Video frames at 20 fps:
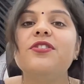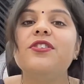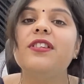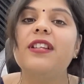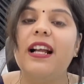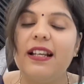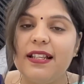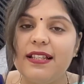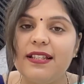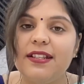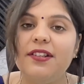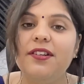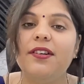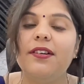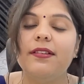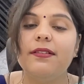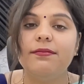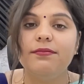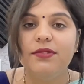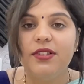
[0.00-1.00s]
so that is
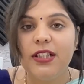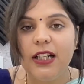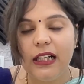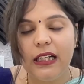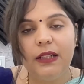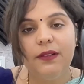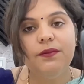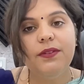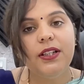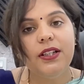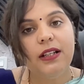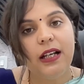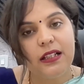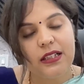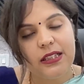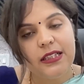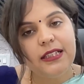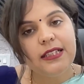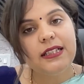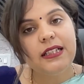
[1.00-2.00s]
your time when you
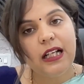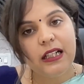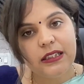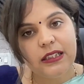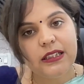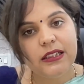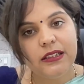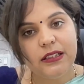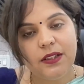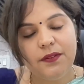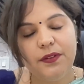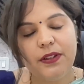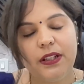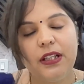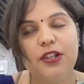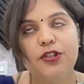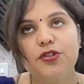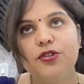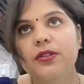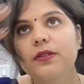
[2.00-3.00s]
actually start the
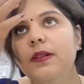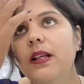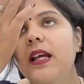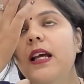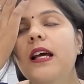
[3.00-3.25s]
certification.